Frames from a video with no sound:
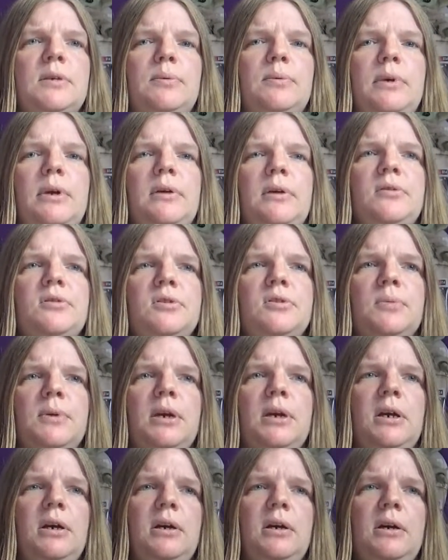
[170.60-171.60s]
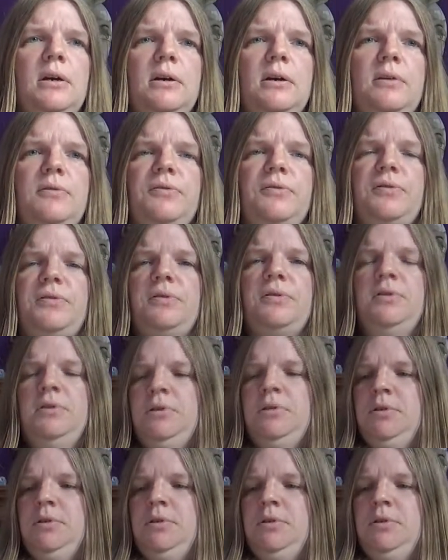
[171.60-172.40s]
see what else we have.